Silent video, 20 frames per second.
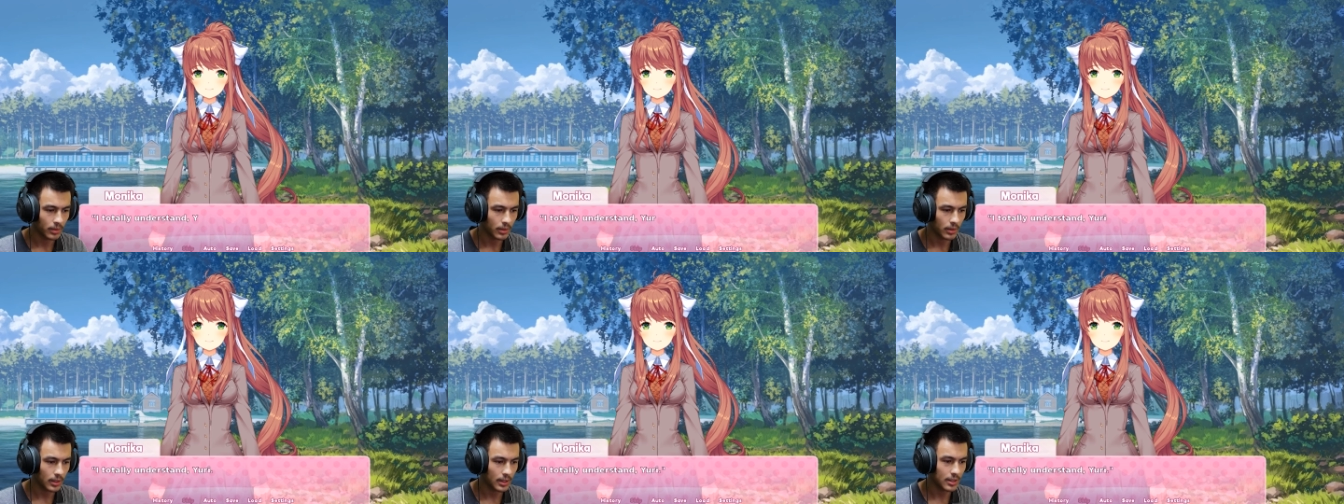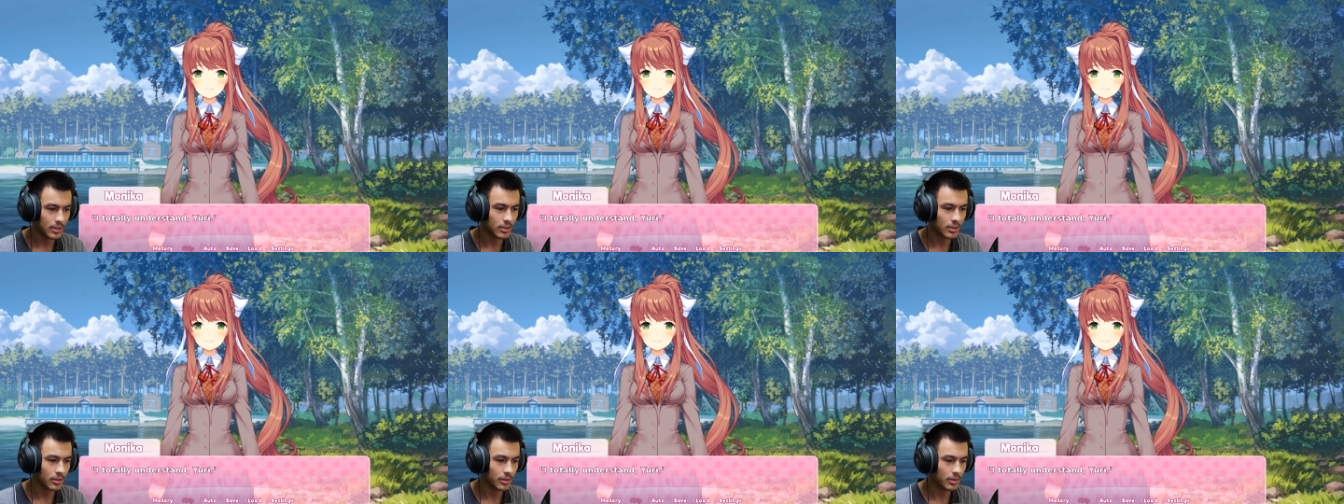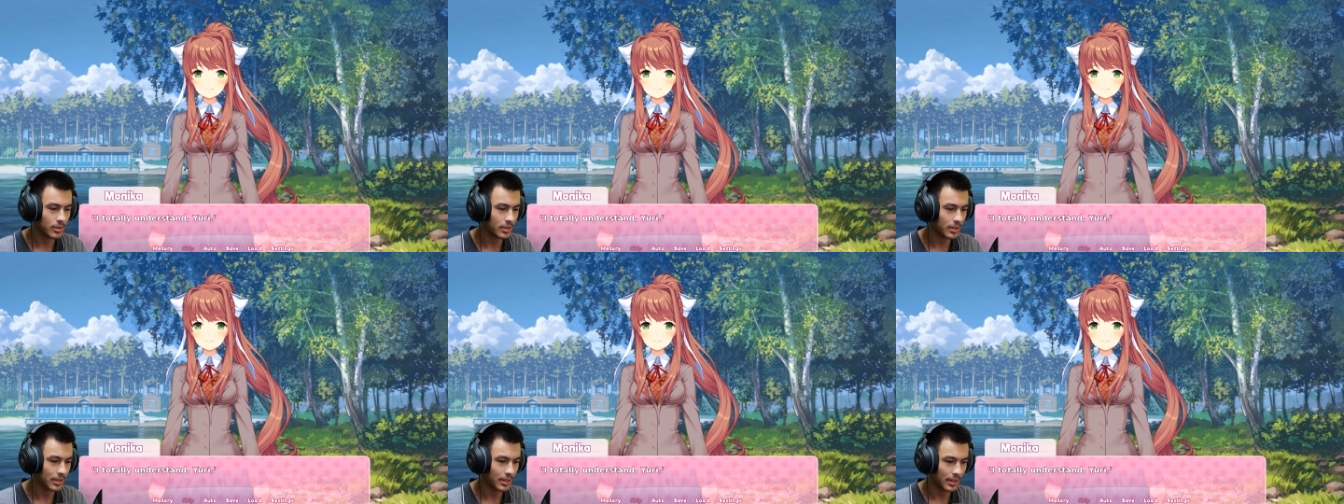I
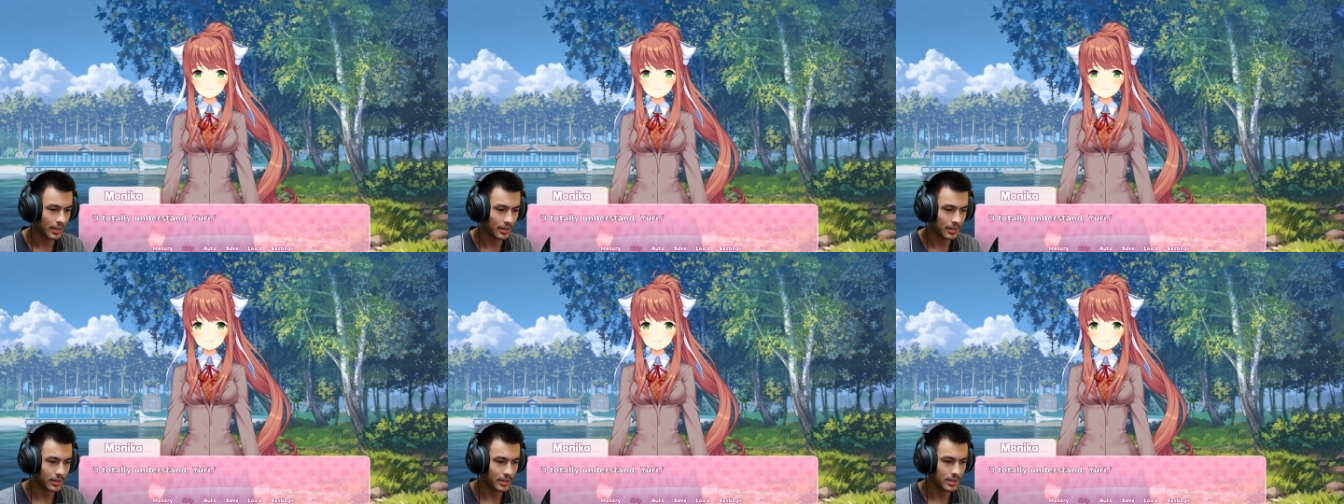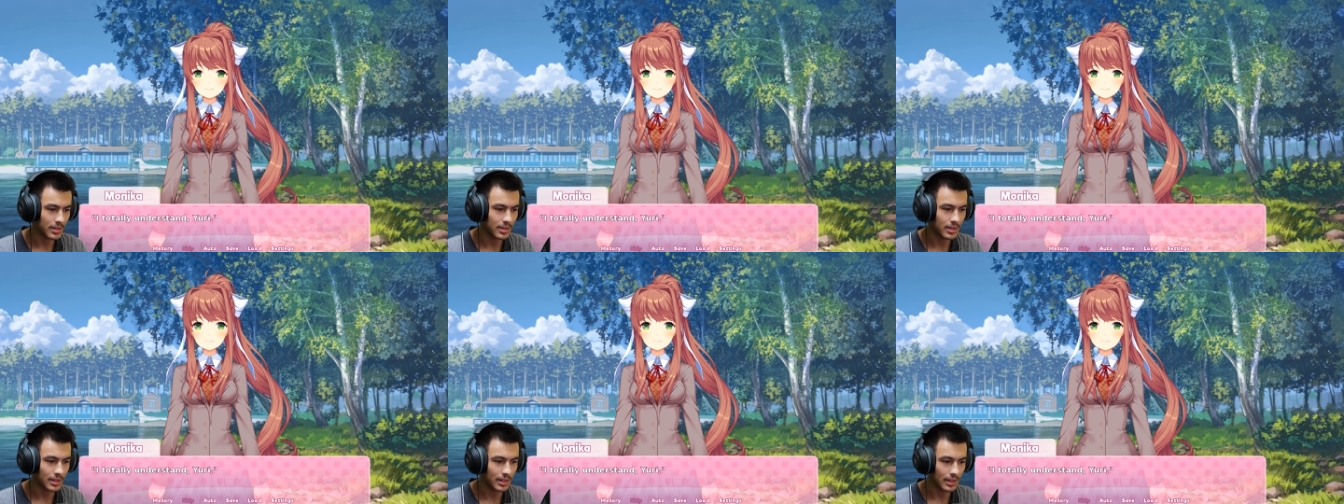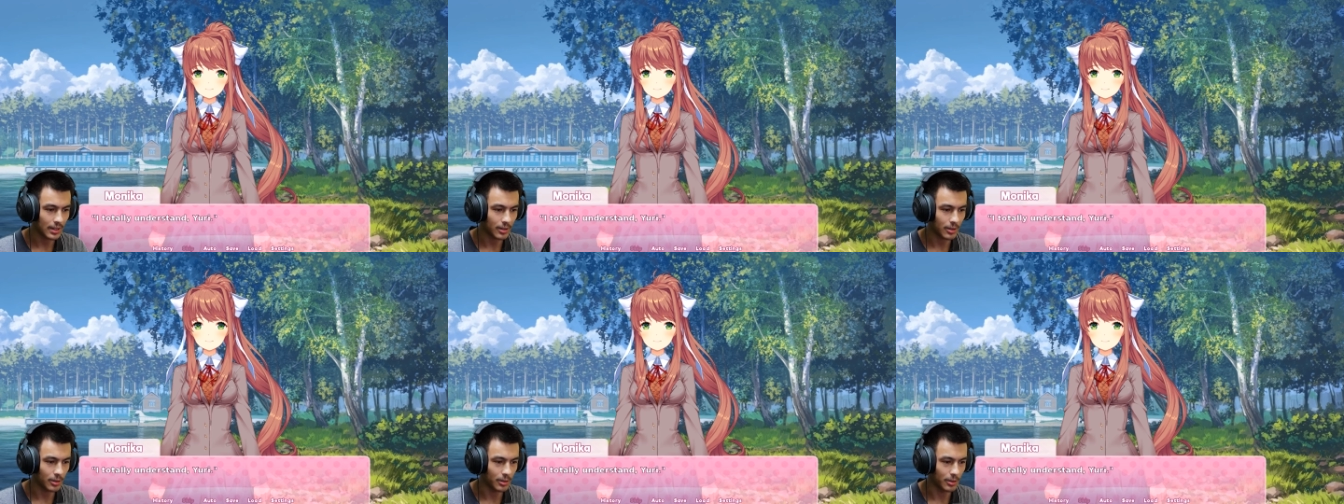totally
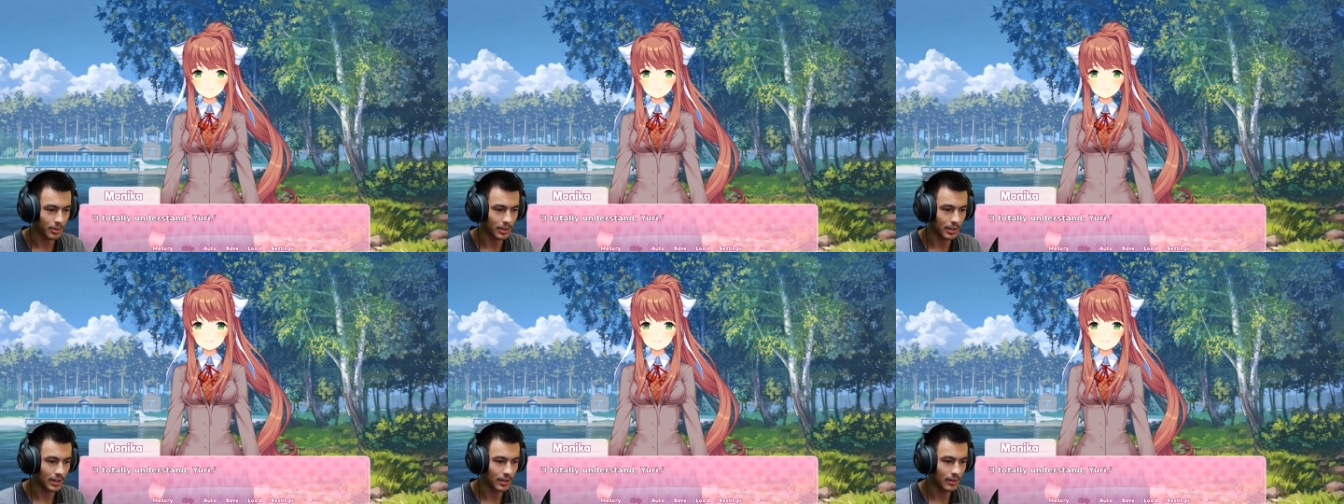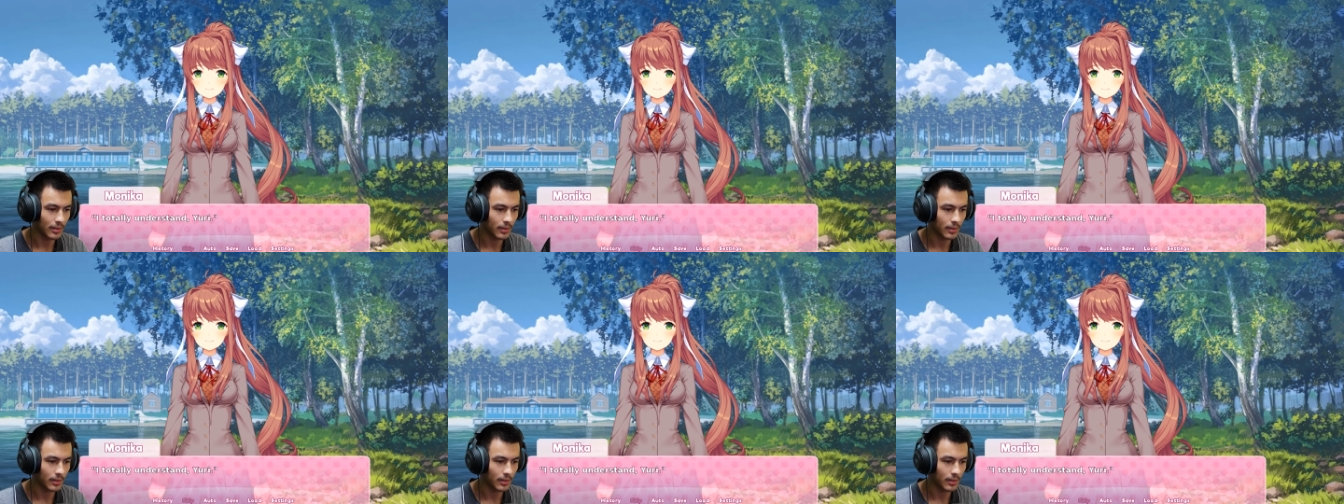understand, Yuri.